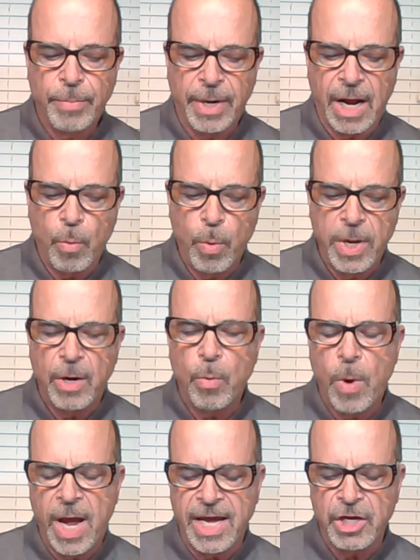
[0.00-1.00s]
but I went
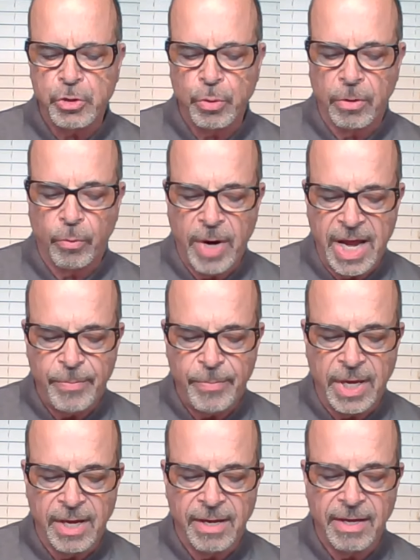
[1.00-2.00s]
away into
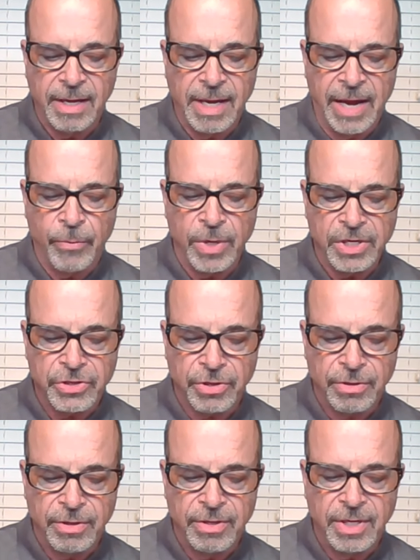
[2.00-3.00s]
Arabia and
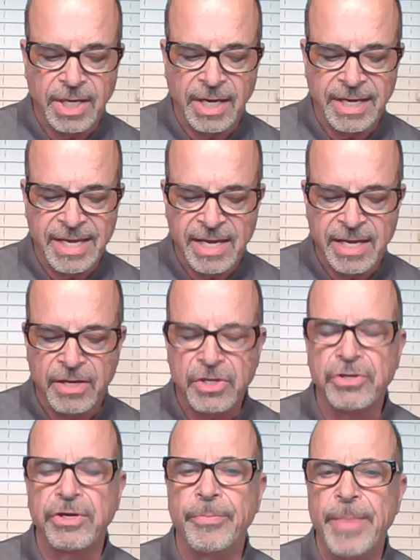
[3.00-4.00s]
returned
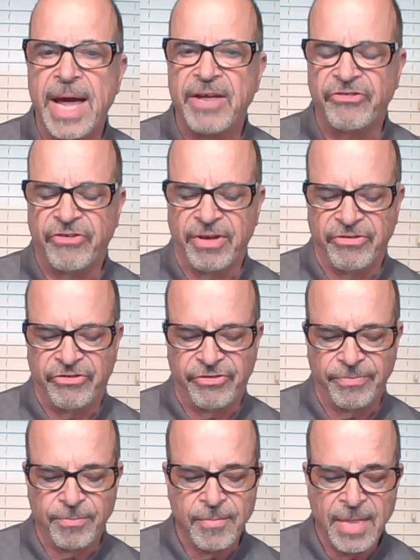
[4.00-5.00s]
again to
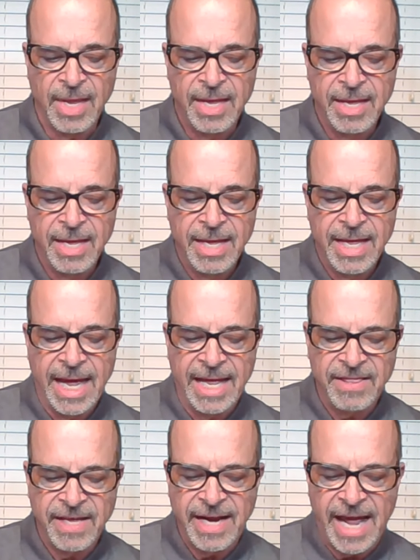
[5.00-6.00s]
Damascus.
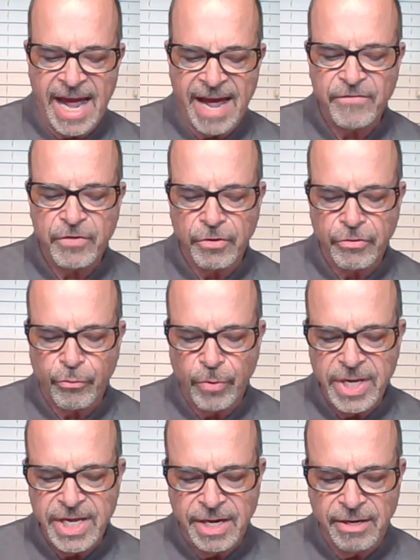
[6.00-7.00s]
And then after
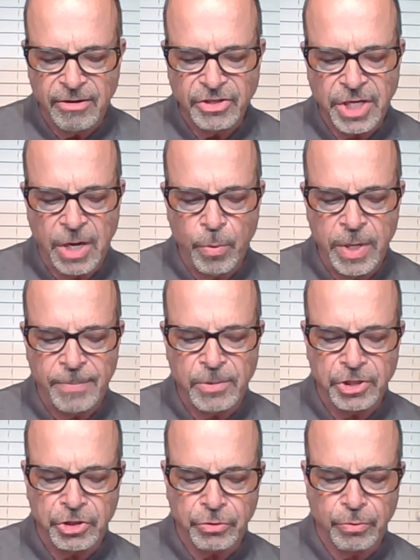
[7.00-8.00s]
3 years, I went
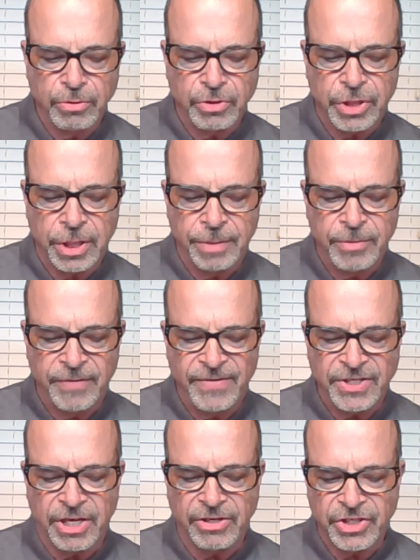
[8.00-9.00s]
up to Jerusalem to
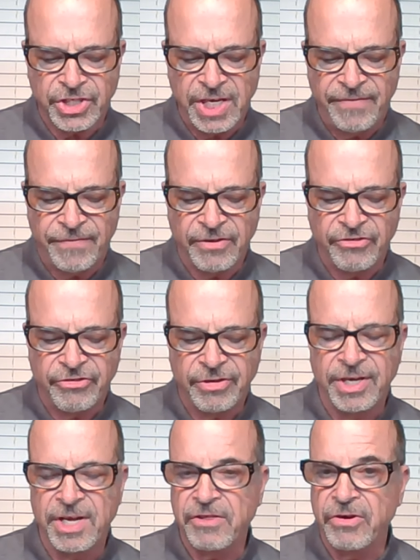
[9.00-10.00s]
visit
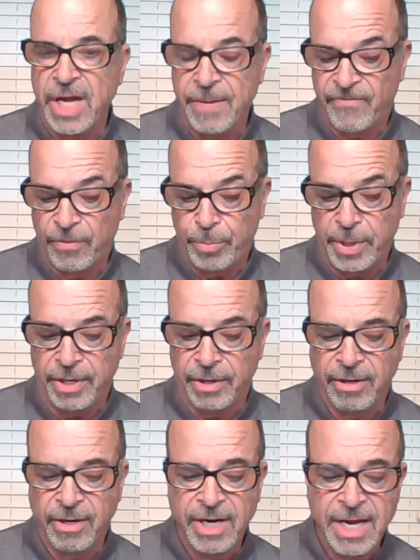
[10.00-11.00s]
Cephas, another name for
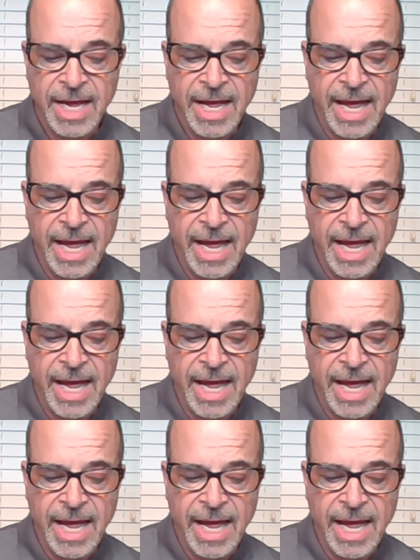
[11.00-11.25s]
Peter,